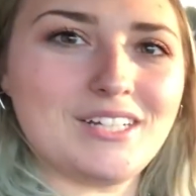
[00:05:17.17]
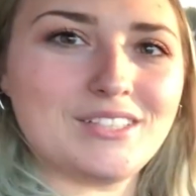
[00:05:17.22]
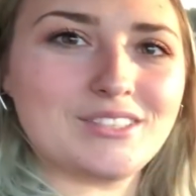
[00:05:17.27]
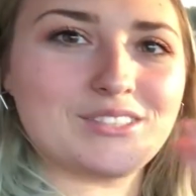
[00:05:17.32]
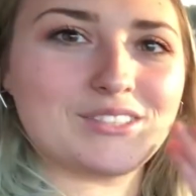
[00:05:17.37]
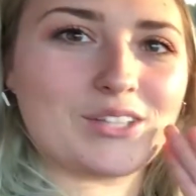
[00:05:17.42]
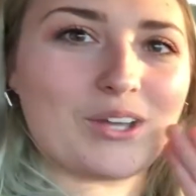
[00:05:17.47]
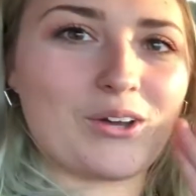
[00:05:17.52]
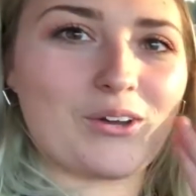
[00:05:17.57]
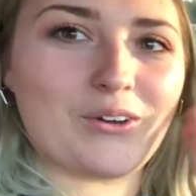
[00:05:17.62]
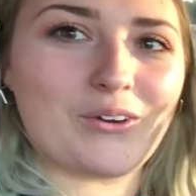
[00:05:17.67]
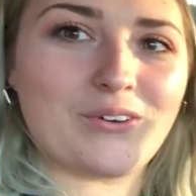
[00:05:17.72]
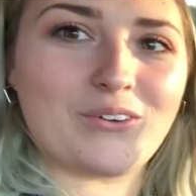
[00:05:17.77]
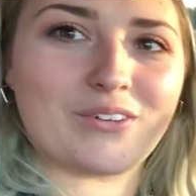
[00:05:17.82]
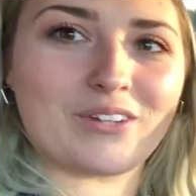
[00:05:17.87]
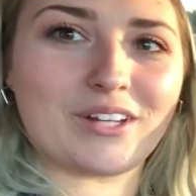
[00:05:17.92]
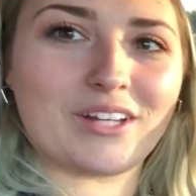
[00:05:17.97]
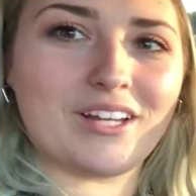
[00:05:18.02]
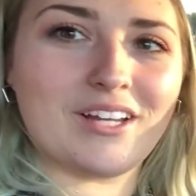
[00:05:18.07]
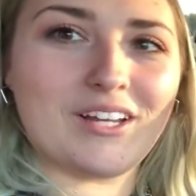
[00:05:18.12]
So
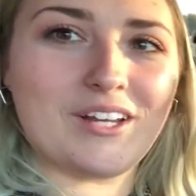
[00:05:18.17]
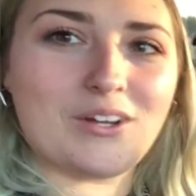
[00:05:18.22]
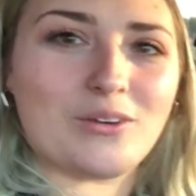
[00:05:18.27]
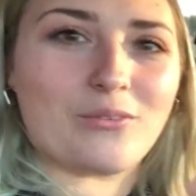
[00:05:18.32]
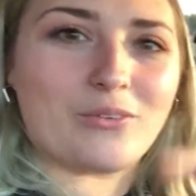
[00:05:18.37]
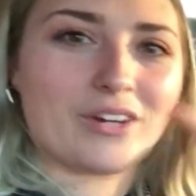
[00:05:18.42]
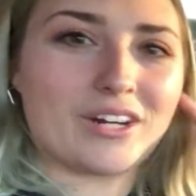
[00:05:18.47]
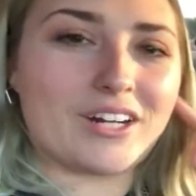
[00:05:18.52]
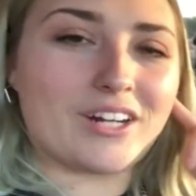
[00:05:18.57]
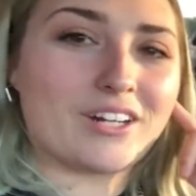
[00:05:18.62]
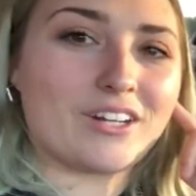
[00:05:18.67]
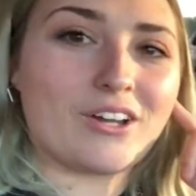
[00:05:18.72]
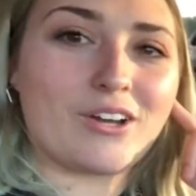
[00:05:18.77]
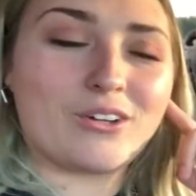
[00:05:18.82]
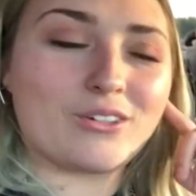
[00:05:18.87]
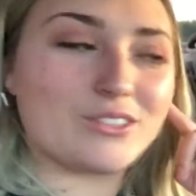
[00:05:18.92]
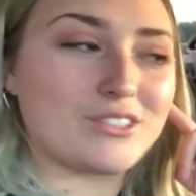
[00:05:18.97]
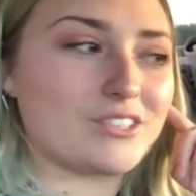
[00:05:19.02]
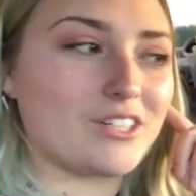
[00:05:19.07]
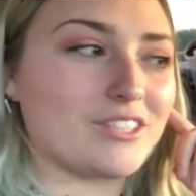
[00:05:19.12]
we're gonna
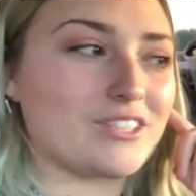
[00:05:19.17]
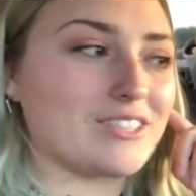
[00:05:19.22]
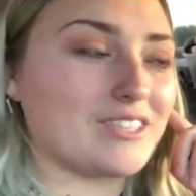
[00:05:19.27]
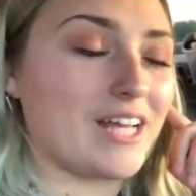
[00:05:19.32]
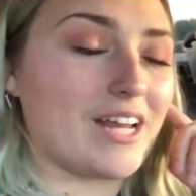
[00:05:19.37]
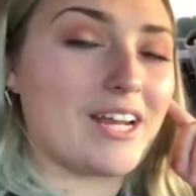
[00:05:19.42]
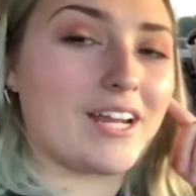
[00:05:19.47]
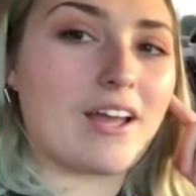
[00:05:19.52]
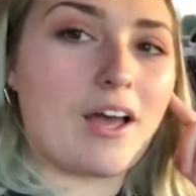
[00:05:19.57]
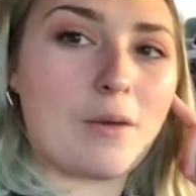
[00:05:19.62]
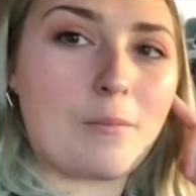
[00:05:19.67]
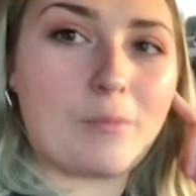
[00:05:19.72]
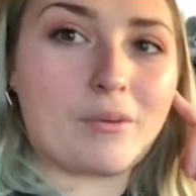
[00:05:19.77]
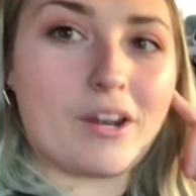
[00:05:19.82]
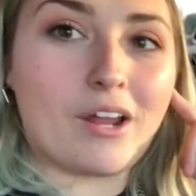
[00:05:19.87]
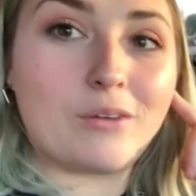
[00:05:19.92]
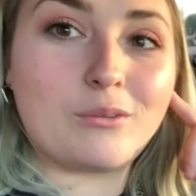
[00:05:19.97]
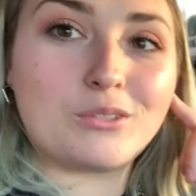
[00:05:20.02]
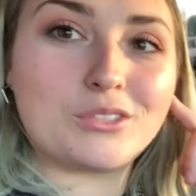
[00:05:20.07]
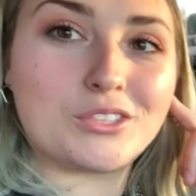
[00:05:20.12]
go start setting up and
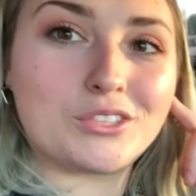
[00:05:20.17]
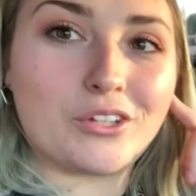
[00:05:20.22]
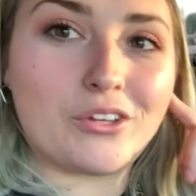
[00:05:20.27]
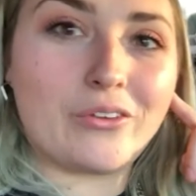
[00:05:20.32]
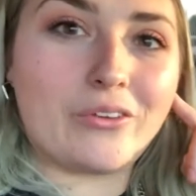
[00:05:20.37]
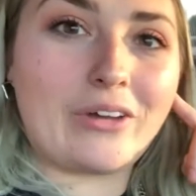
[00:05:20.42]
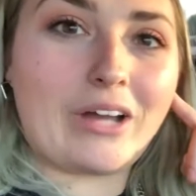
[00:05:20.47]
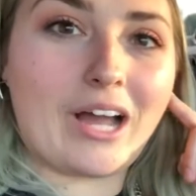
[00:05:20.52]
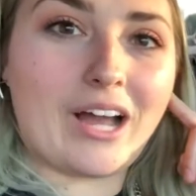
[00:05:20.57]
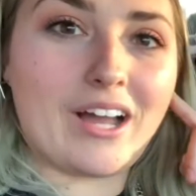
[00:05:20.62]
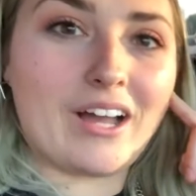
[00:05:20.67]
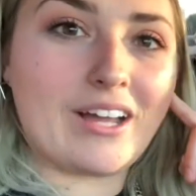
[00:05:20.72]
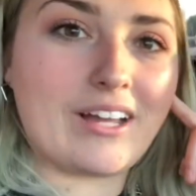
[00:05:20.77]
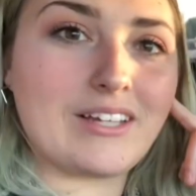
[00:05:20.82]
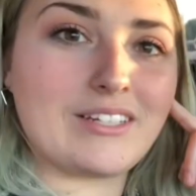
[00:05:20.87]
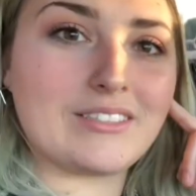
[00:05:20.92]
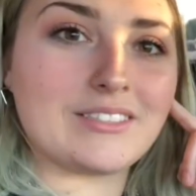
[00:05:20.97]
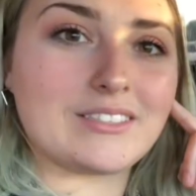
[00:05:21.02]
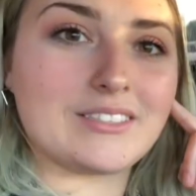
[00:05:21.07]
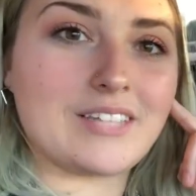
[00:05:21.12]
I will show you
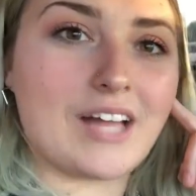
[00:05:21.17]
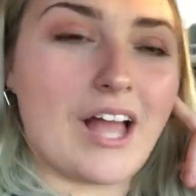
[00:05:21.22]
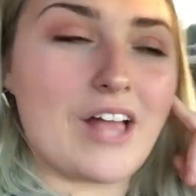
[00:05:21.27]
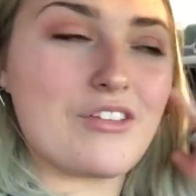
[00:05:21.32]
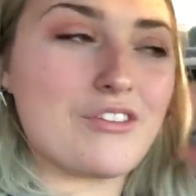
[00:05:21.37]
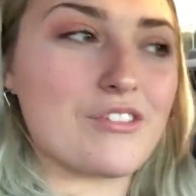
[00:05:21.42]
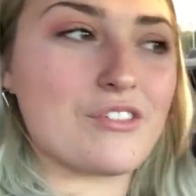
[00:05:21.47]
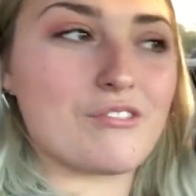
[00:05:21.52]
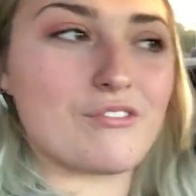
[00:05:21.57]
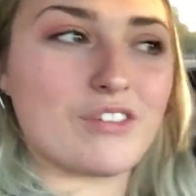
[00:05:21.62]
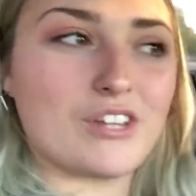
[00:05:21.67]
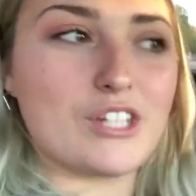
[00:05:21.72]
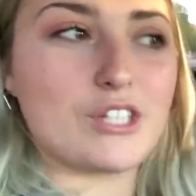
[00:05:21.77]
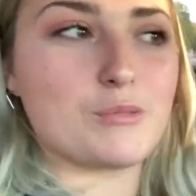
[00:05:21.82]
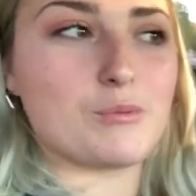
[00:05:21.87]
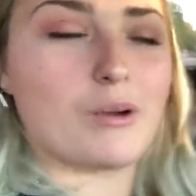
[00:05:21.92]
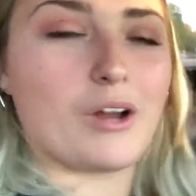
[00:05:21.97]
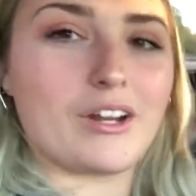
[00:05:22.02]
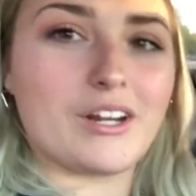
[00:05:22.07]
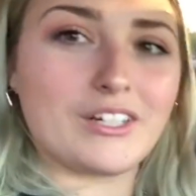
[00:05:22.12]
guys either the
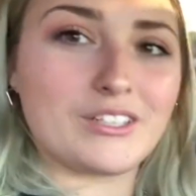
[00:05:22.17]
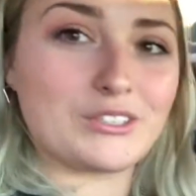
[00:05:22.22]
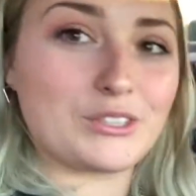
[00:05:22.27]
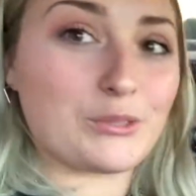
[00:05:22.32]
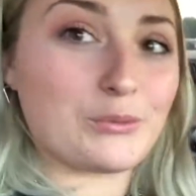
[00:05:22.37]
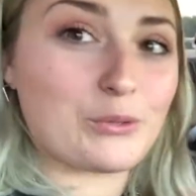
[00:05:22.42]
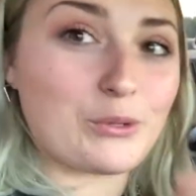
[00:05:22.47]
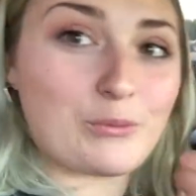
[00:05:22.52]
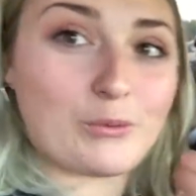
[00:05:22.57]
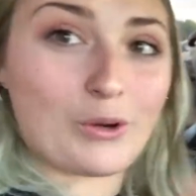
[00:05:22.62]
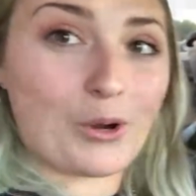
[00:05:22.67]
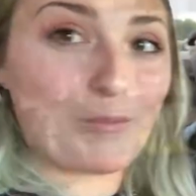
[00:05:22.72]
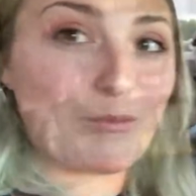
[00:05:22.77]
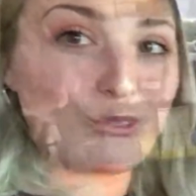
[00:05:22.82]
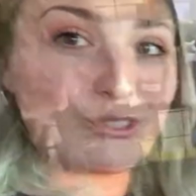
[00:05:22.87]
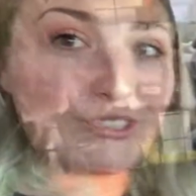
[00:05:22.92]
finished product or when we're almost